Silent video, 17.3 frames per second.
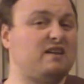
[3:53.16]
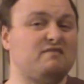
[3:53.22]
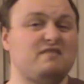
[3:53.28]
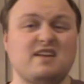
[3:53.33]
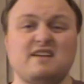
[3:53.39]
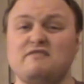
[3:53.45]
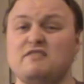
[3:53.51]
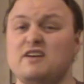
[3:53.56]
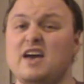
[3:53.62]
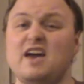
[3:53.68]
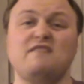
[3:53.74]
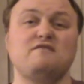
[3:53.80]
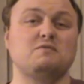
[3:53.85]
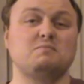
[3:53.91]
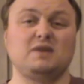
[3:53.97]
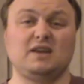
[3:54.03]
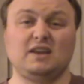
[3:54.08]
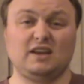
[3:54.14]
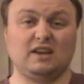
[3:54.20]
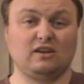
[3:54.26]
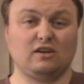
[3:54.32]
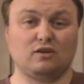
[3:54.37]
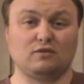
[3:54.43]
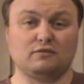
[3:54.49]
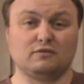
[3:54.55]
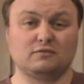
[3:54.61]
I've never ever been in
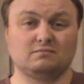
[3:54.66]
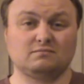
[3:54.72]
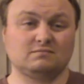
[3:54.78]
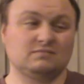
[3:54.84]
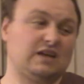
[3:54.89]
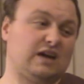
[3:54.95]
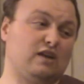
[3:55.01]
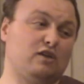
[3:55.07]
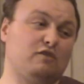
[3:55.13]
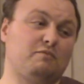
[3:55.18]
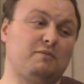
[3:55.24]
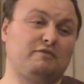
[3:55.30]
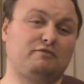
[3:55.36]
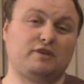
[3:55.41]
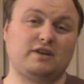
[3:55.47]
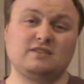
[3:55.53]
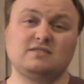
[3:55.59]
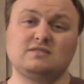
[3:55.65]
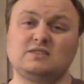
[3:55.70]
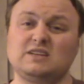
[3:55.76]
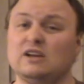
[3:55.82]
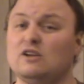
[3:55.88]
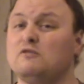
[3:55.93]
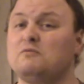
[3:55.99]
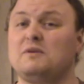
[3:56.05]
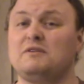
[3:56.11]
love. I love my friends, I
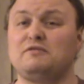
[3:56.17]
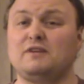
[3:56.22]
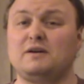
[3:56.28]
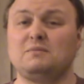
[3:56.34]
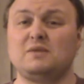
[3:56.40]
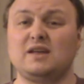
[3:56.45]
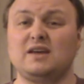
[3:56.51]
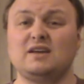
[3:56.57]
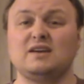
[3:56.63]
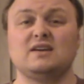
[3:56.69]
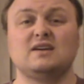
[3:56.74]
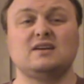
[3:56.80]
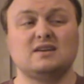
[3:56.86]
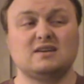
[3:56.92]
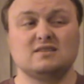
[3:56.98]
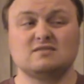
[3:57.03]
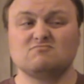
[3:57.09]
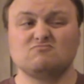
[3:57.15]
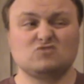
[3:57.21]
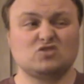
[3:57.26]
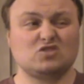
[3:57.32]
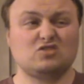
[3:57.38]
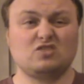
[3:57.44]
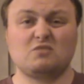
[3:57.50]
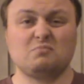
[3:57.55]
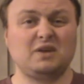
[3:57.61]
love my family,
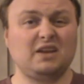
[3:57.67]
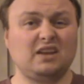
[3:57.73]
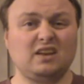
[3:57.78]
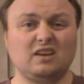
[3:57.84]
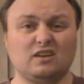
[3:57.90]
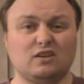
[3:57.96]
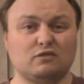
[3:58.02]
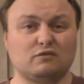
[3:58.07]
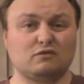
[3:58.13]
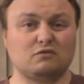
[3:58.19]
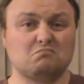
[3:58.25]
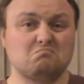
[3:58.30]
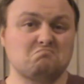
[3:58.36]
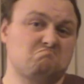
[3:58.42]
just not being in love.